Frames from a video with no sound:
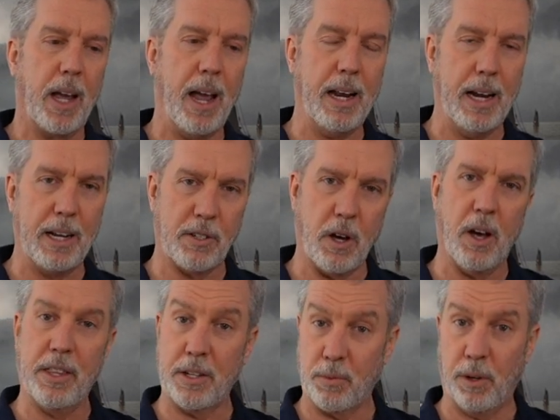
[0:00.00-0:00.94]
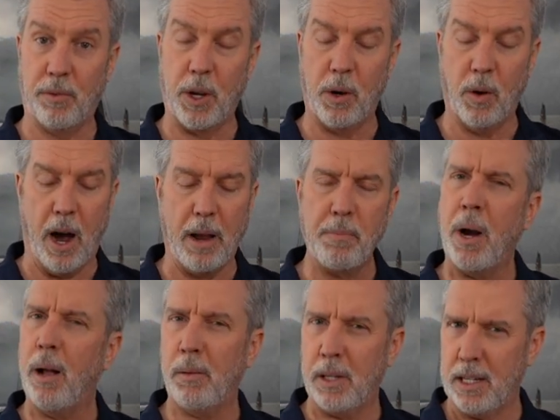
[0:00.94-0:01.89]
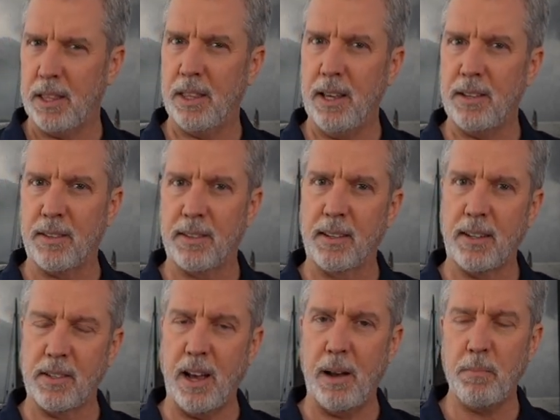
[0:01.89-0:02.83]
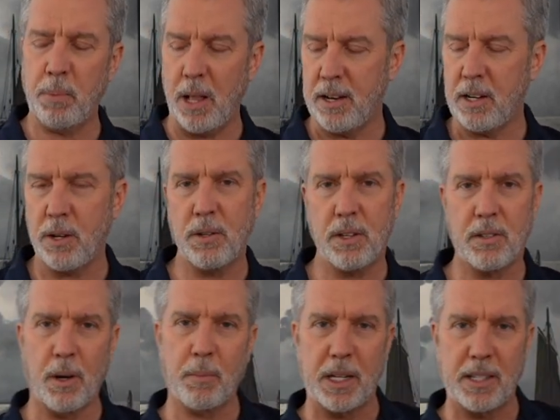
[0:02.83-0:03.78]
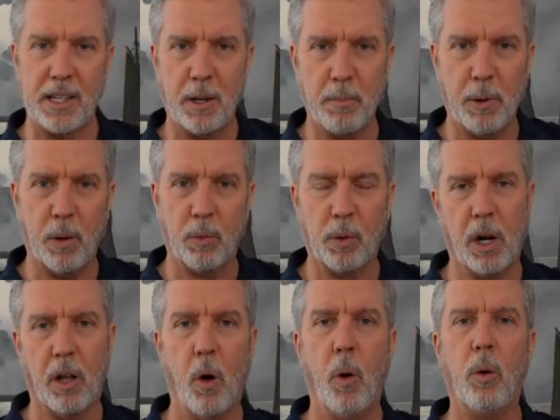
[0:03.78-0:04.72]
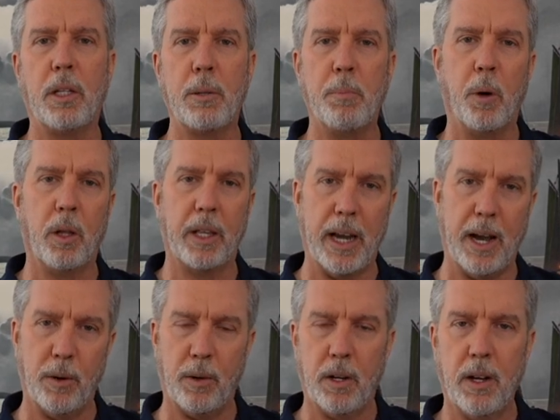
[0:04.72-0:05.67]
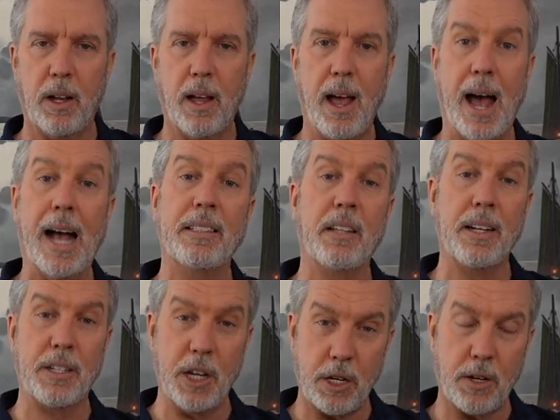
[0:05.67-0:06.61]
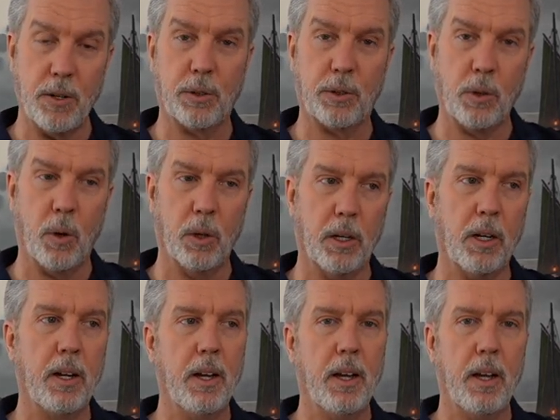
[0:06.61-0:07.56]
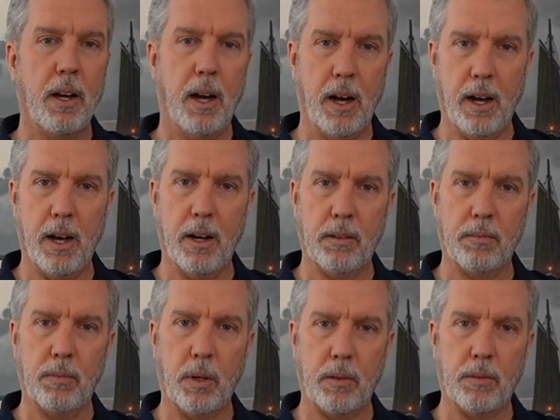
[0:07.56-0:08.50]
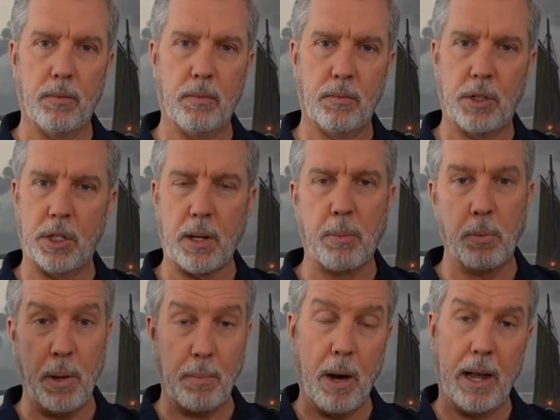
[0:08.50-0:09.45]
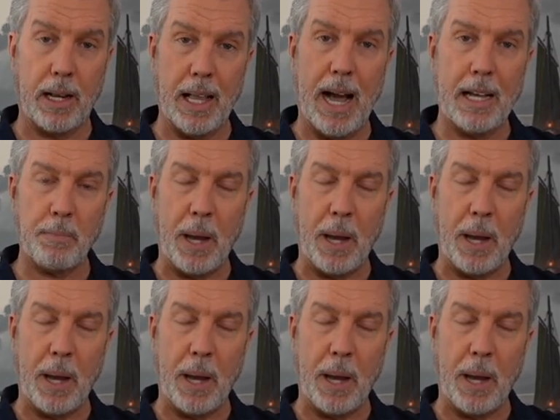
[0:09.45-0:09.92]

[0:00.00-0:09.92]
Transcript: and I saw this review, I'd probably get this because I'm planning to use this on my sailboat where I'll only pull it out as additional solar uh, to supplement my glass